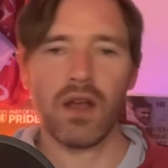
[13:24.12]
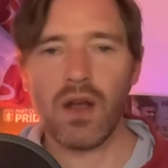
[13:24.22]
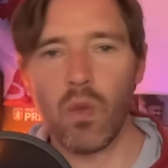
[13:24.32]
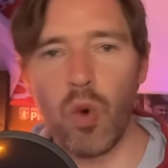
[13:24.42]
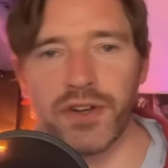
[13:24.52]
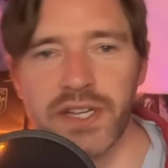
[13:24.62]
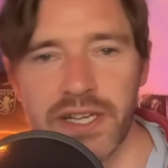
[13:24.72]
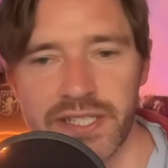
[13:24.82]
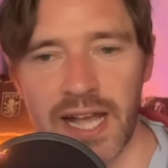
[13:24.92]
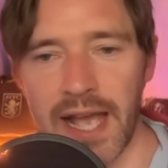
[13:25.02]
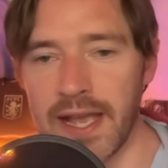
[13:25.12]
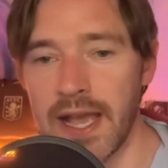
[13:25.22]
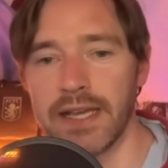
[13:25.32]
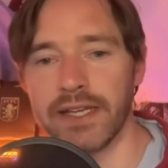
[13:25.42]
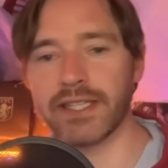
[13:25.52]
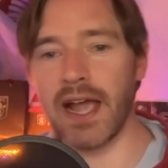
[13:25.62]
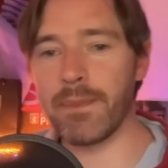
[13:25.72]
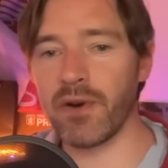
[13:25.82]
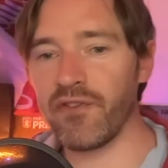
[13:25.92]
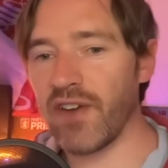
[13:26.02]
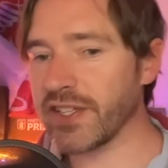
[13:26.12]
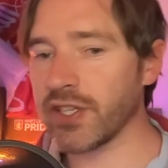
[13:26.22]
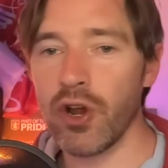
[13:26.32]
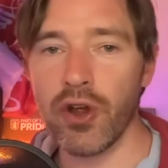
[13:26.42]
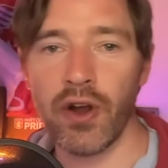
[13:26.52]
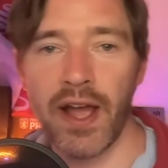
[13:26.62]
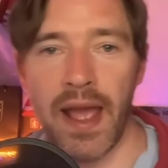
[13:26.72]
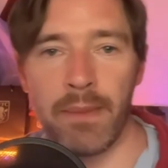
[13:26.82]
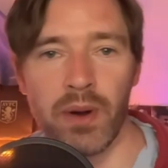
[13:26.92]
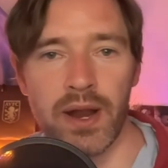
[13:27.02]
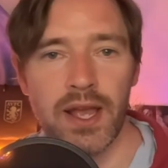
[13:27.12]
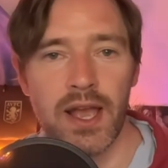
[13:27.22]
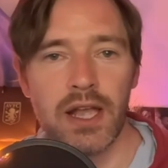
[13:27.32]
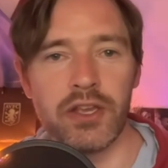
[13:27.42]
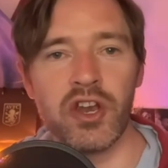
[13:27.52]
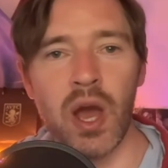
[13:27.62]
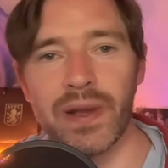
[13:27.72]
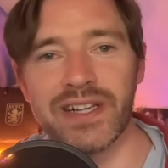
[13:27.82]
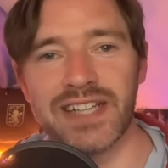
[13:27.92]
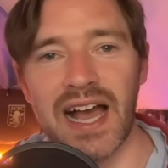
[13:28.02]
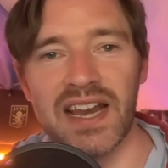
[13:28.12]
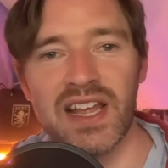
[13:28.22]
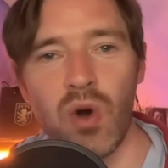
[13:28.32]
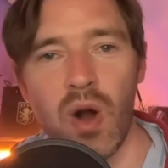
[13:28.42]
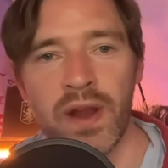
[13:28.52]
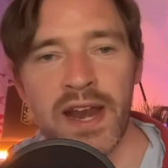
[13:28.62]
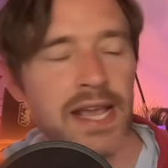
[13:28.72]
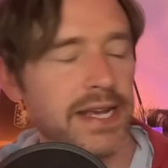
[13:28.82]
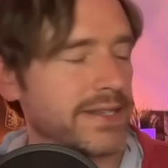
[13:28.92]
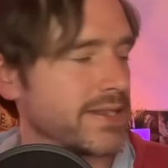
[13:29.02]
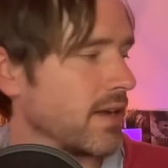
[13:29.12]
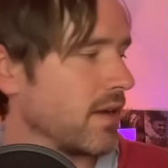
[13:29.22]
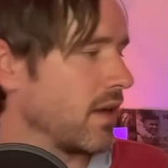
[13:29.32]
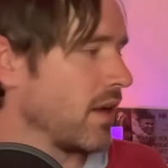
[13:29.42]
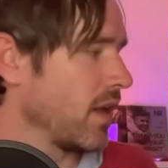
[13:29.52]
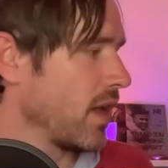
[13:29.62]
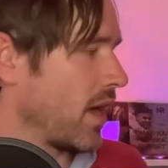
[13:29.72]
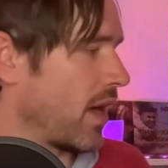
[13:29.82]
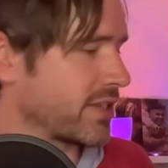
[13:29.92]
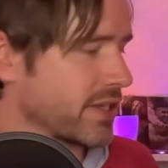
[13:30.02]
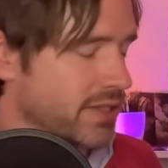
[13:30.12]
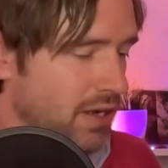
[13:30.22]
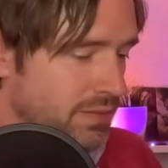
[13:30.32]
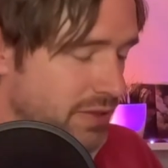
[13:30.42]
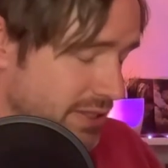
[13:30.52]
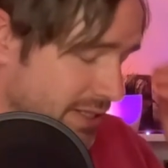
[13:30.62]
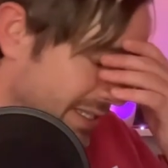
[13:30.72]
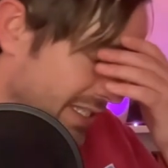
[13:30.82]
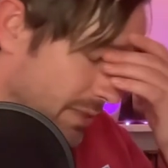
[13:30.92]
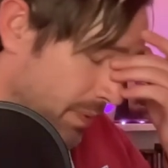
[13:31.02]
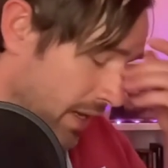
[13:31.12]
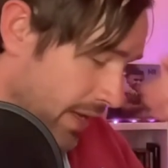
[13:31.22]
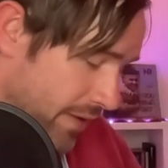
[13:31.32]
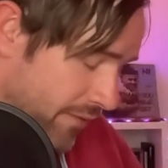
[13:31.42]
What do you say? You say, Professor Unai Emery, you know exactly what we need. I'm just in disbelief.